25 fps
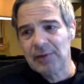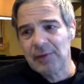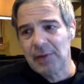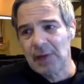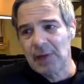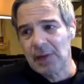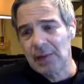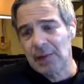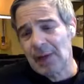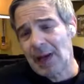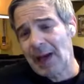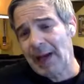
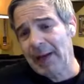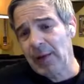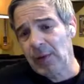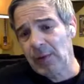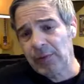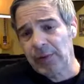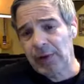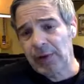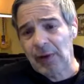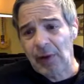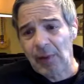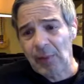Well, I
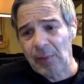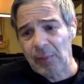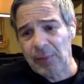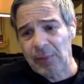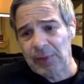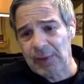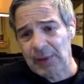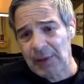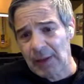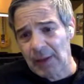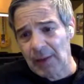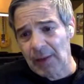own the
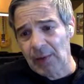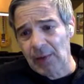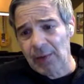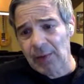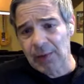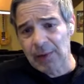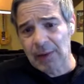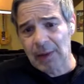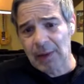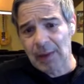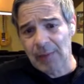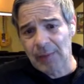company now
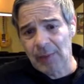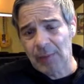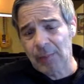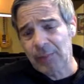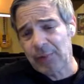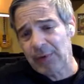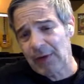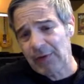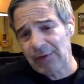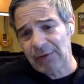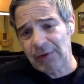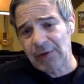and I'm the
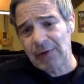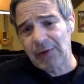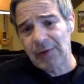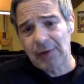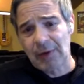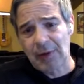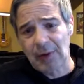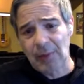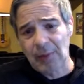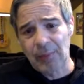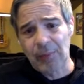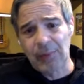president of the
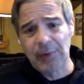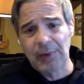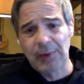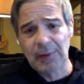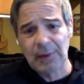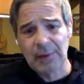company.